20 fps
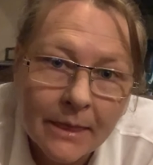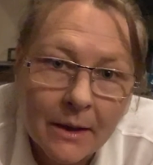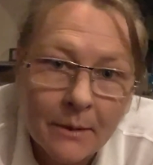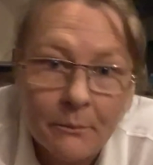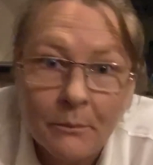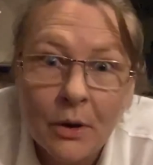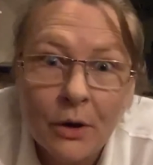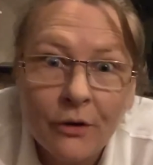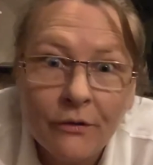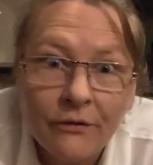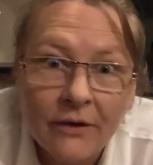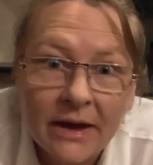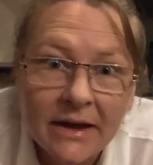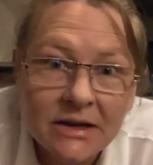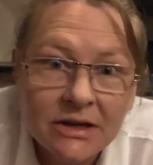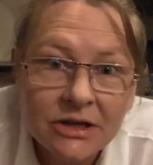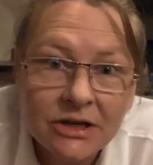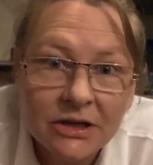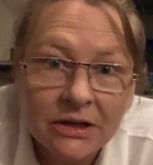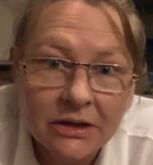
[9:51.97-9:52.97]

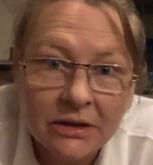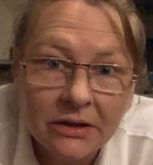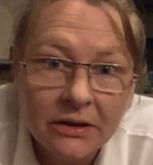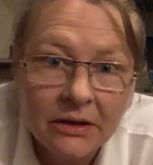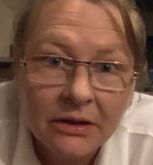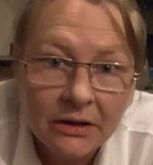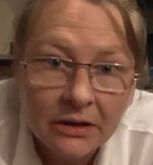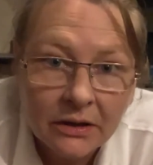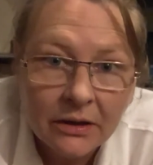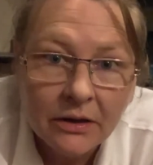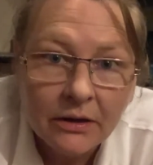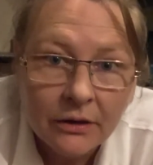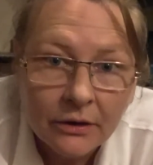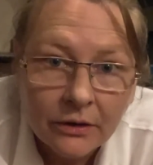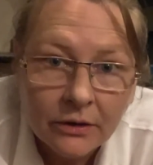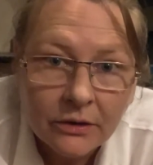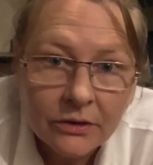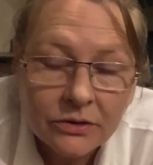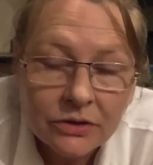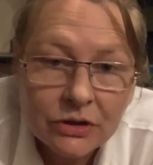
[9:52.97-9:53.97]
motivation
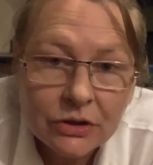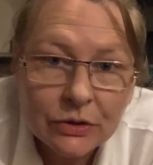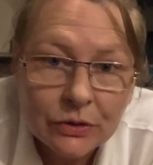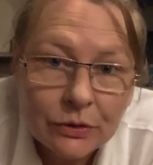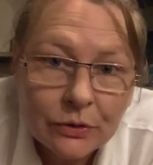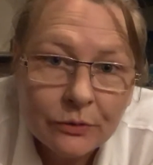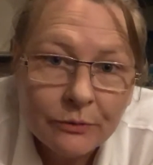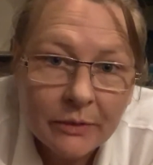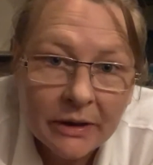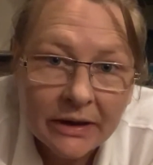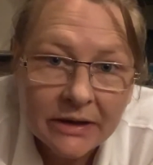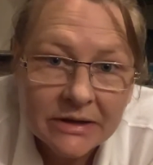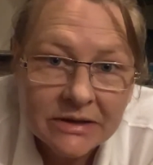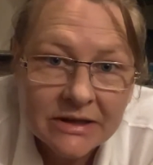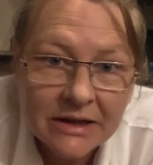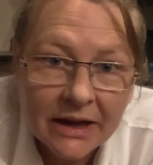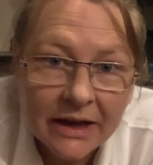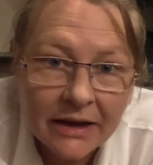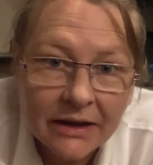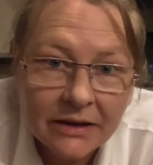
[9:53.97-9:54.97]
to
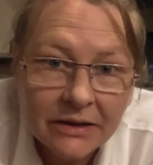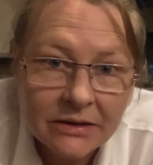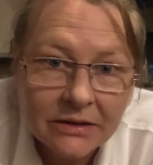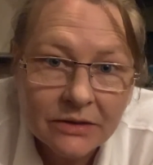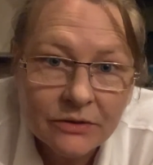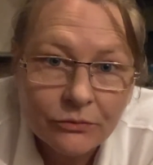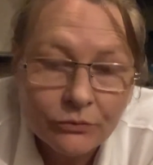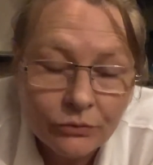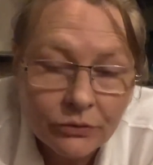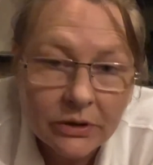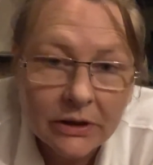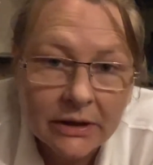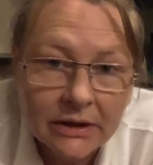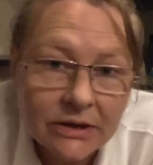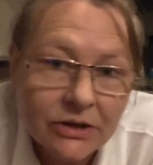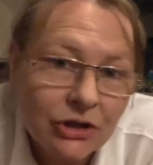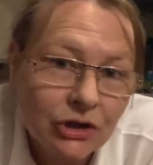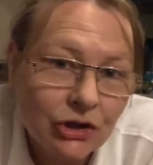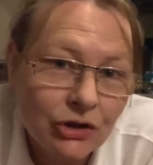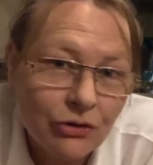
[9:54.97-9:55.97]
meditate really
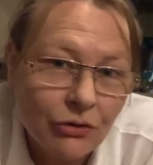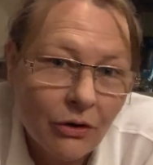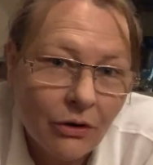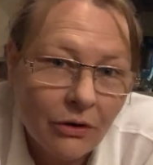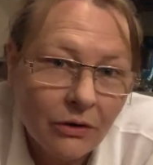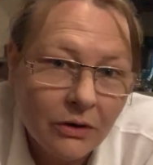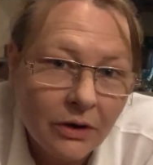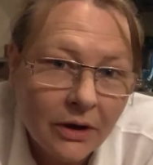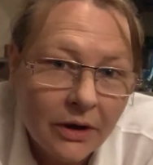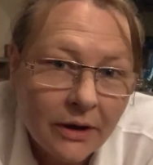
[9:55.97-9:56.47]
strong,